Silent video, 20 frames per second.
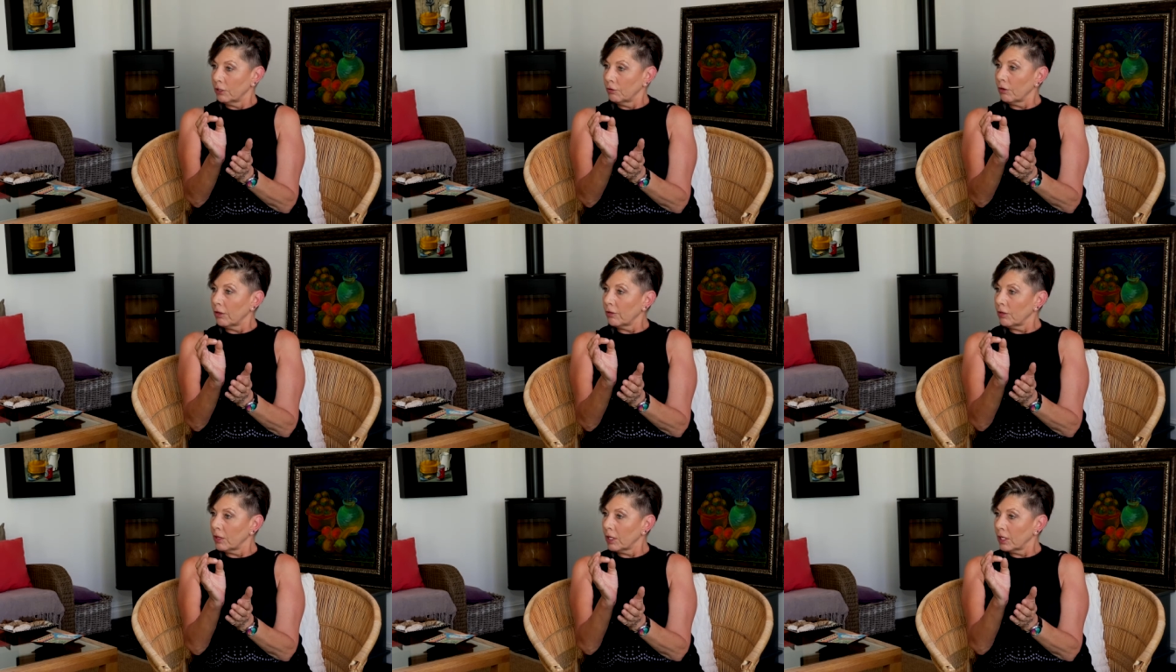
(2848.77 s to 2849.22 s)

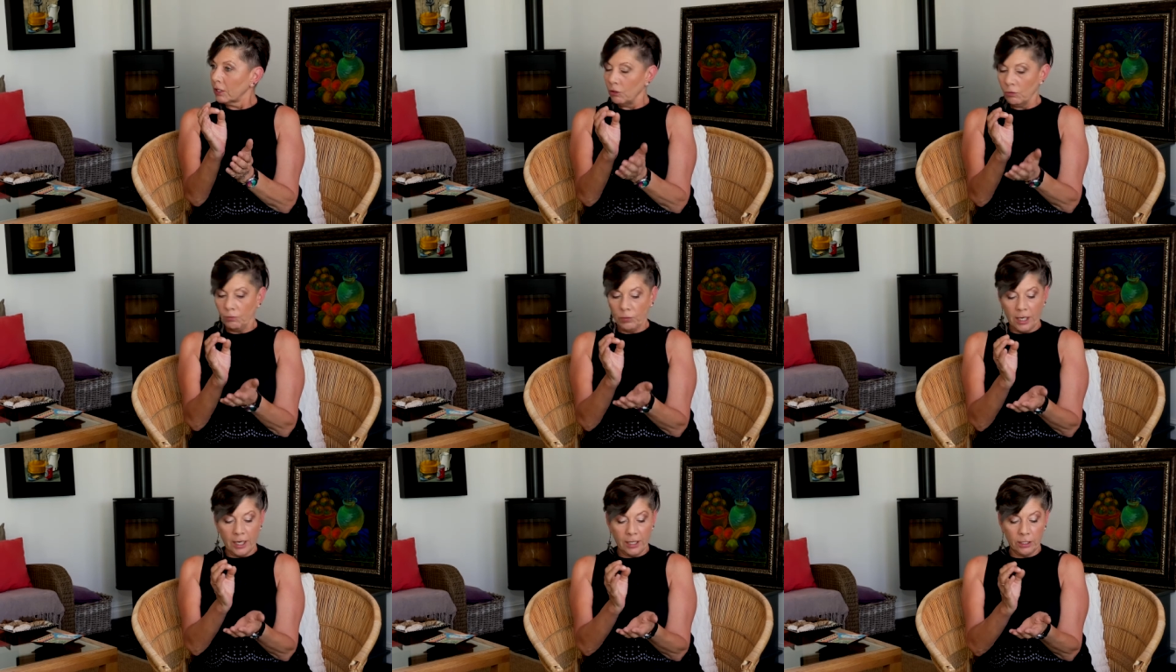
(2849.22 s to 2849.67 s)
rather than
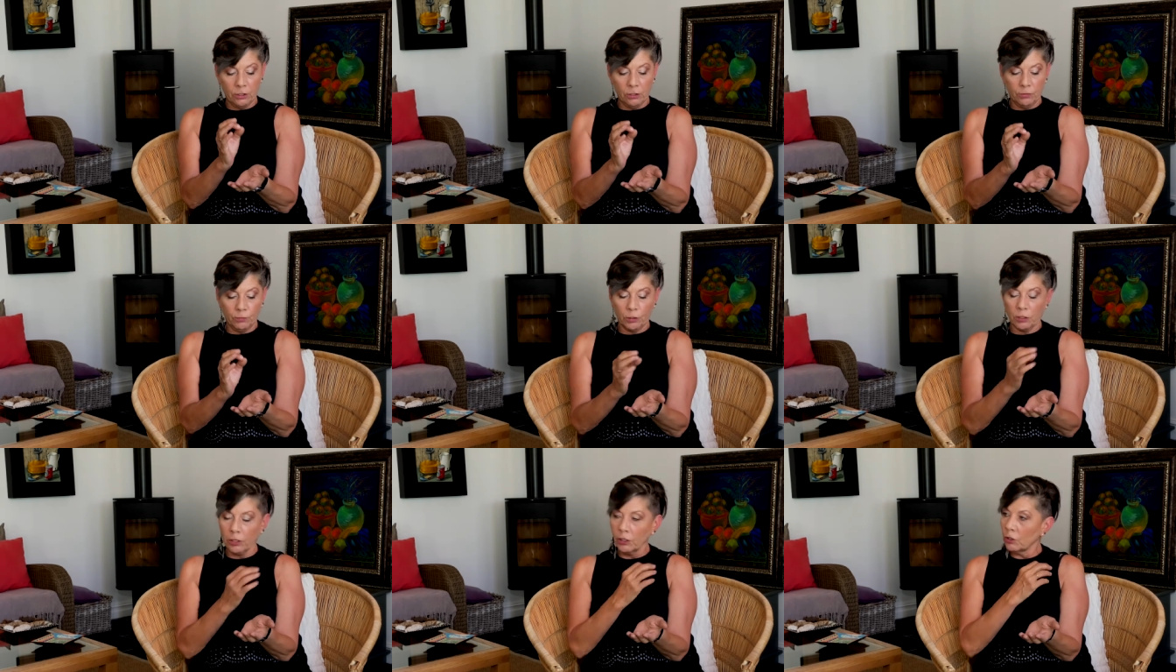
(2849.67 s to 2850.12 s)
you'd
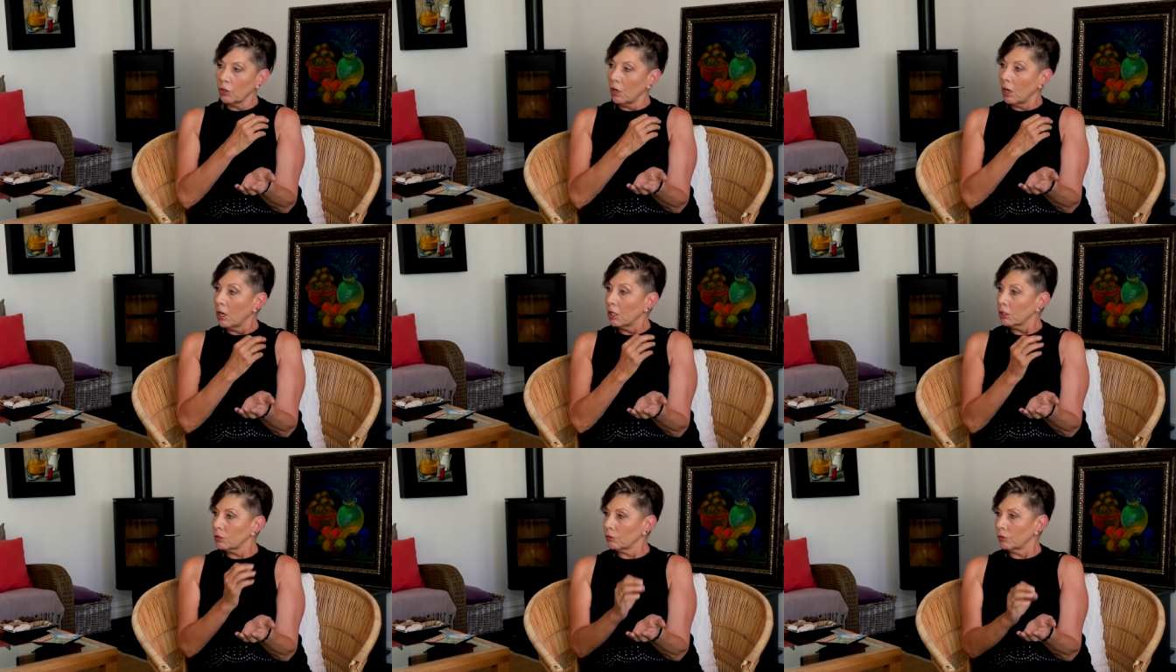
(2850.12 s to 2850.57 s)
put on your
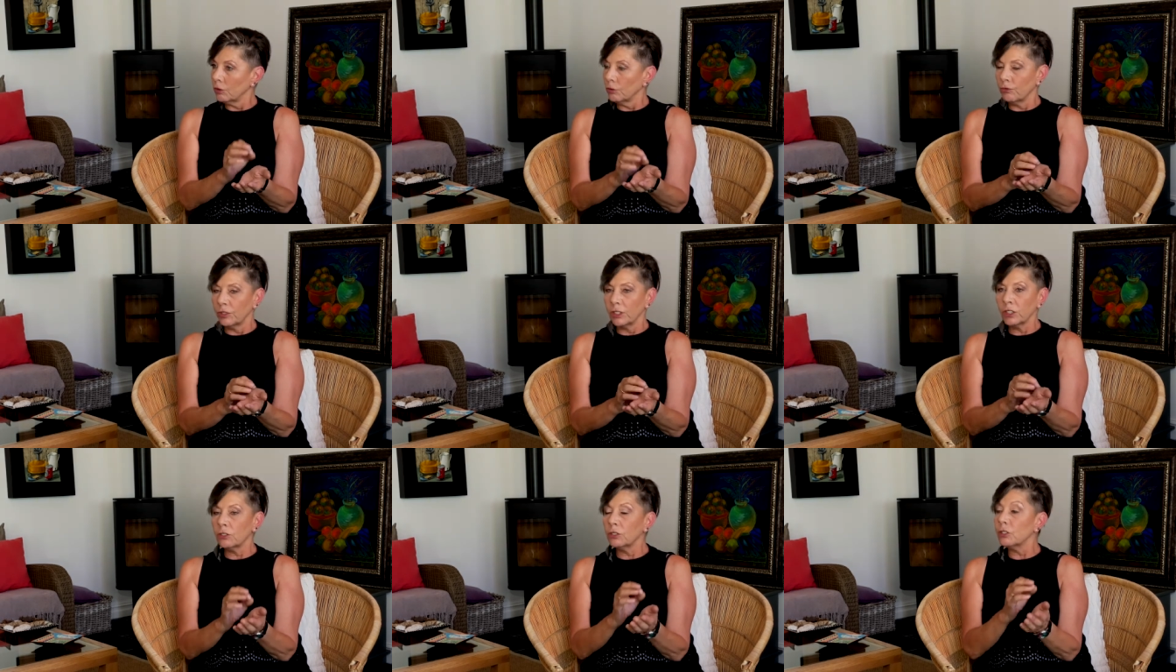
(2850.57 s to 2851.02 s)
heart or your
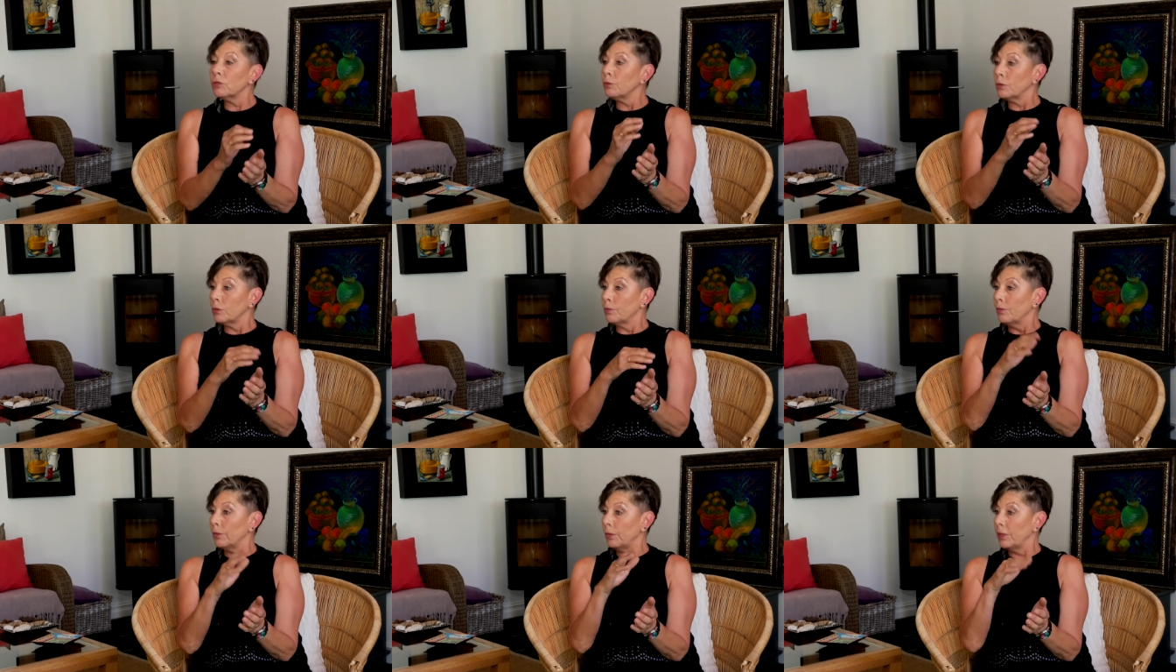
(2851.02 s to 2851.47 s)
wrist, to
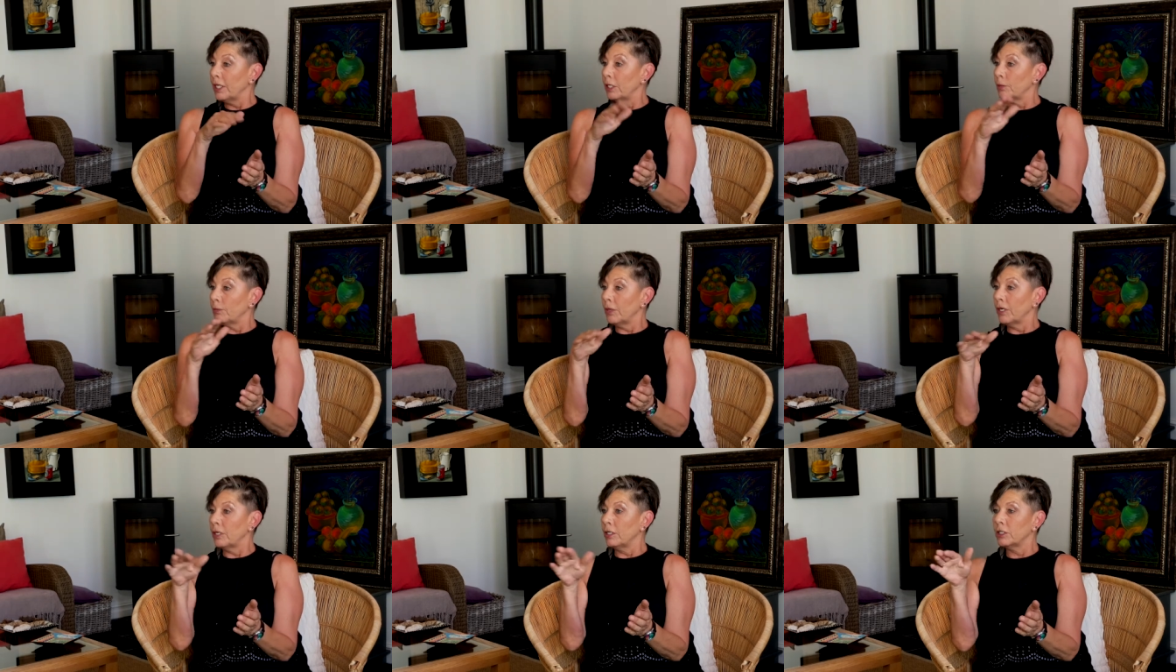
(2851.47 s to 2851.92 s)

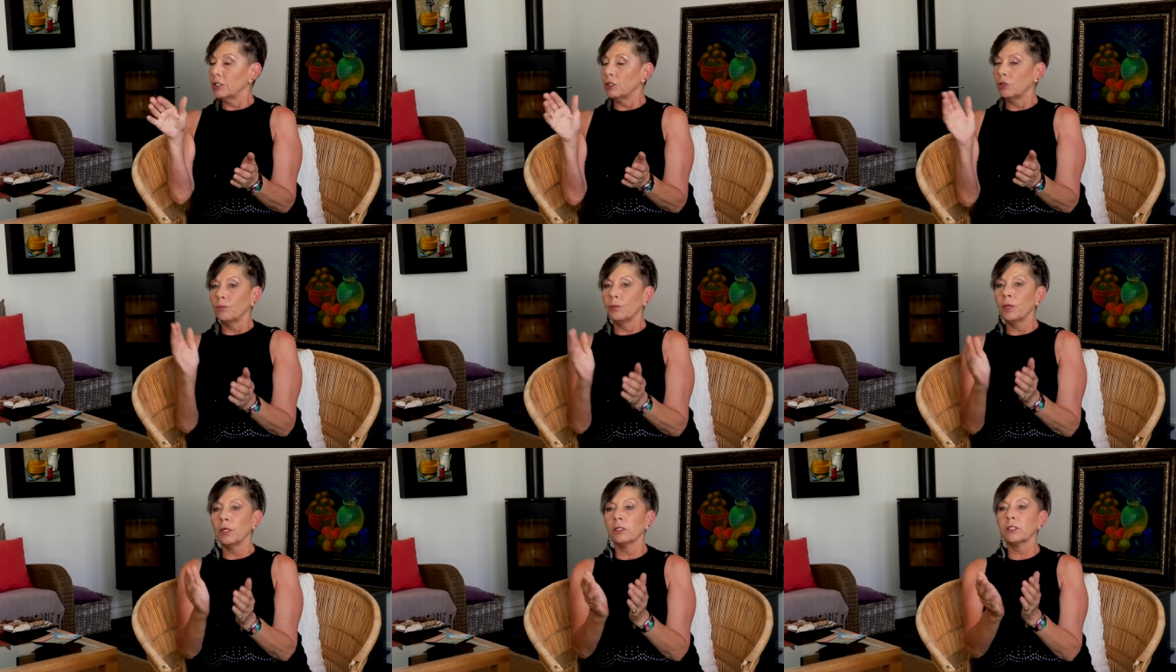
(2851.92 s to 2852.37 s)
monitor your
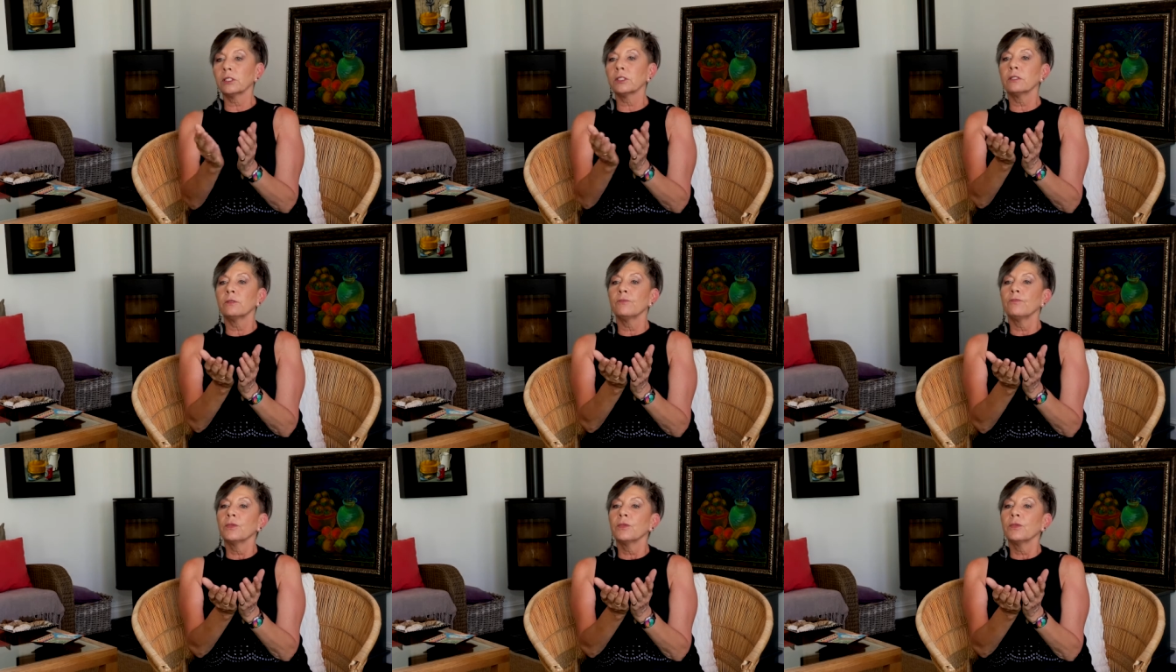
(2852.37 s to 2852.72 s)
pulse.